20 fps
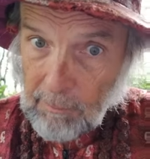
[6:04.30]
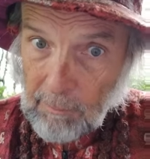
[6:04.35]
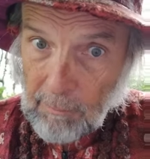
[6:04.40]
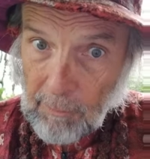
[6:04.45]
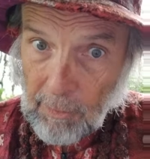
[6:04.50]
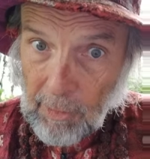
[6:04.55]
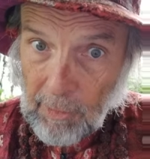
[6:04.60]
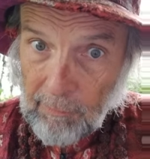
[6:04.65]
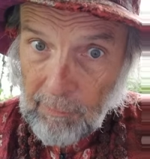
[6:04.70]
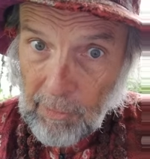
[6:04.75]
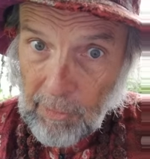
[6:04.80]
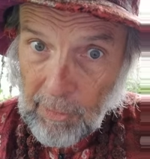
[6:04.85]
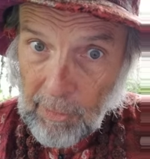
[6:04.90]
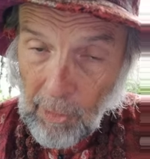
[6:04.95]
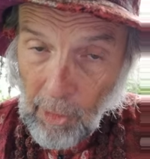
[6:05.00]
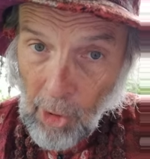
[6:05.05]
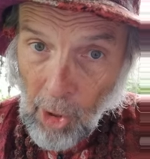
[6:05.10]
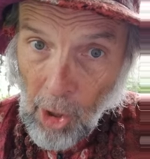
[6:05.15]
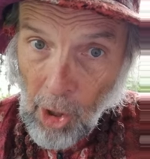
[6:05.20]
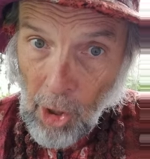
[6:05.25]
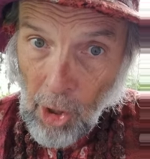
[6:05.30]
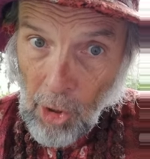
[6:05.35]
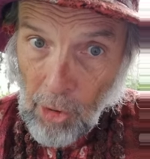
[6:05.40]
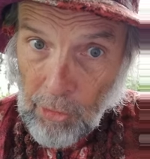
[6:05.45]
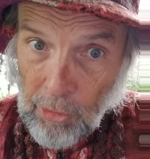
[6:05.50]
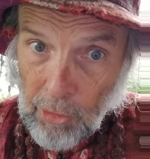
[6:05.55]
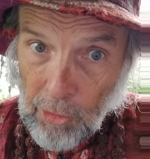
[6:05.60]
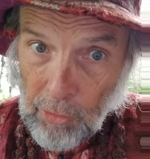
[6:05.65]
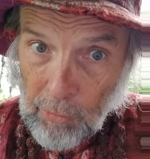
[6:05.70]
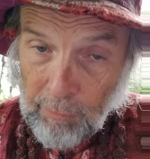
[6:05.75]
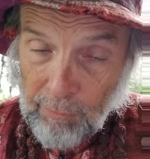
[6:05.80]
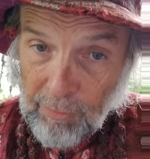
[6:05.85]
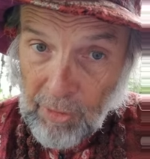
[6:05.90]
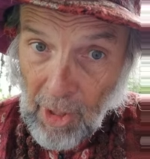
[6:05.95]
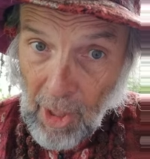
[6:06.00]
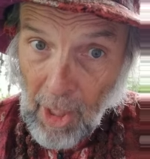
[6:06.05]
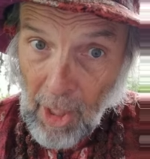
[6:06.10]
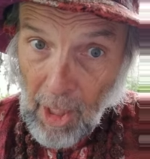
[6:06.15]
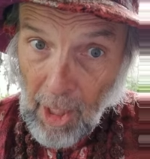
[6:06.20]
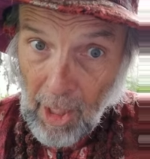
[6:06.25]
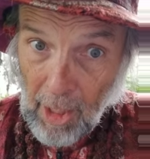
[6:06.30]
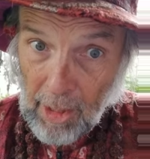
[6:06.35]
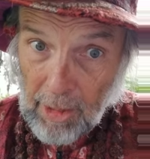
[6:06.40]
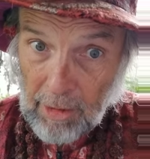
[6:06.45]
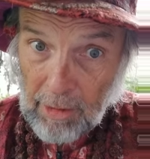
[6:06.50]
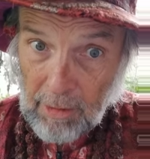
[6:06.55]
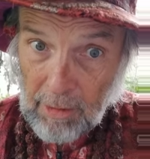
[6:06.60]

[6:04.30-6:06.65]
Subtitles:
giving it all you've got.